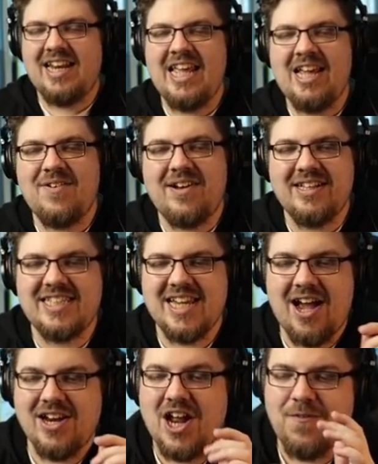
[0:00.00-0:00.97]
The League One
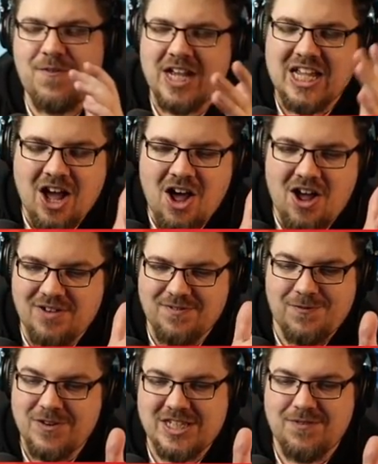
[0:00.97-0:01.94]
side. I forgot.
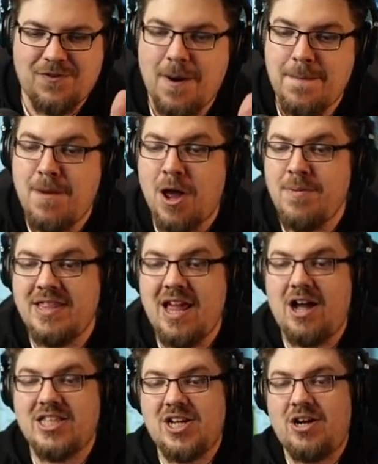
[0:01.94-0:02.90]
For a moment
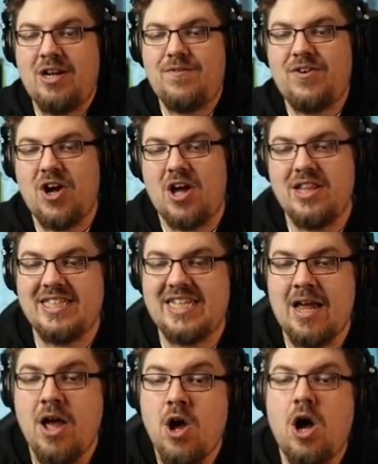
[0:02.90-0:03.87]
there, I totally forgot
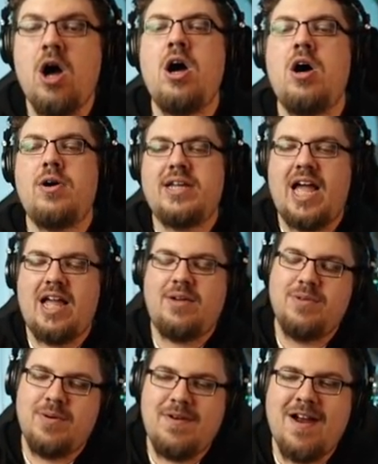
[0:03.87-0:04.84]
that
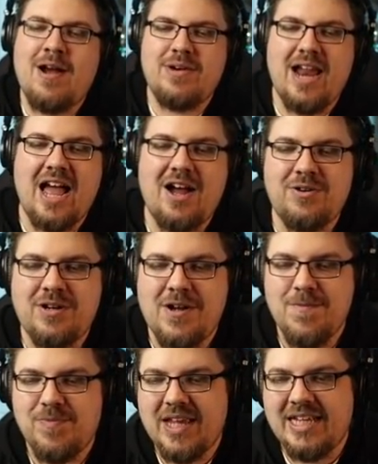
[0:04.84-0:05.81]
okay, well, we're out now.
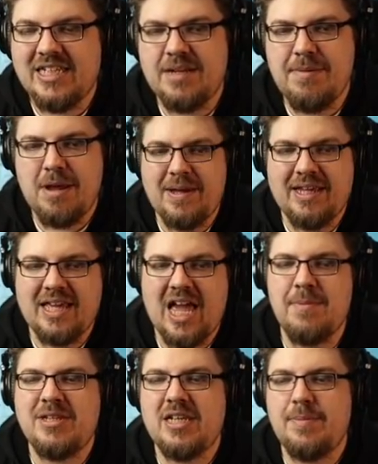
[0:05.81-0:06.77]
Is it a big
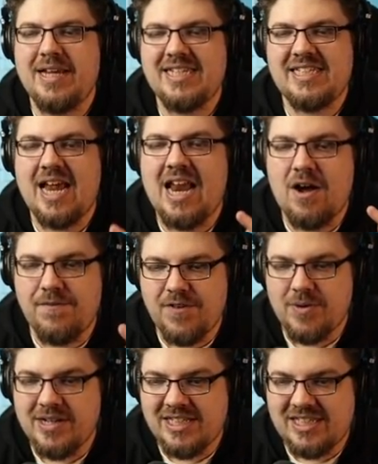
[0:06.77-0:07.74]
game? Is it going to be a sellout,
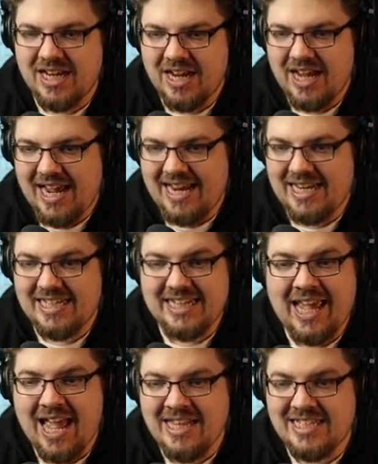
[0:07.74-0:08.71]
viewers? It is
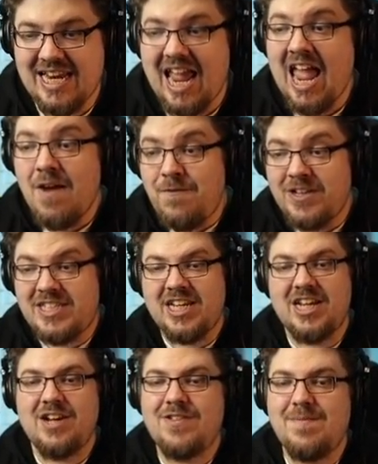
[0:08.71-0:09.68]
against
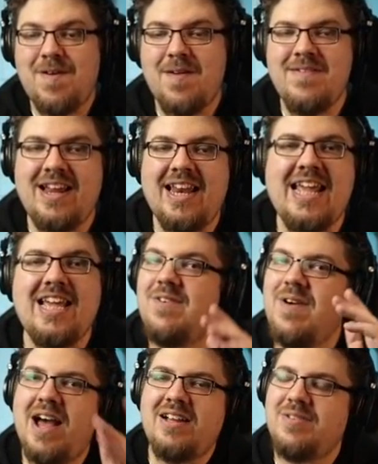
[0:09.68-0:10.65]
Everton of the Premier
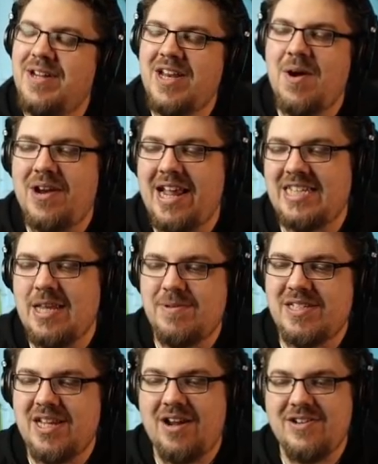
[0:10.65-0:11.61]
League. Well, we know what next
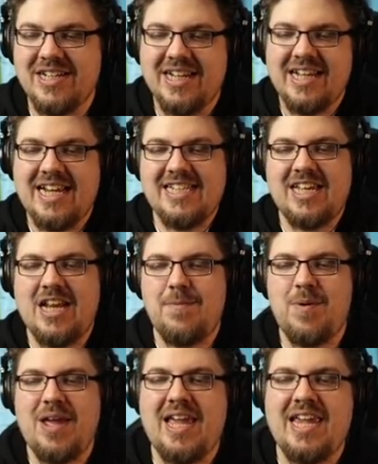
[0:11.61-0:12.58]
episode is going
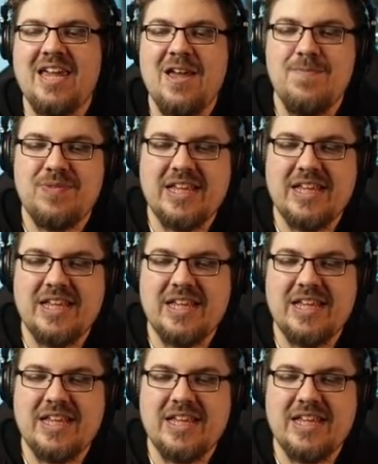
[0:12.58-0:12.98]
to be.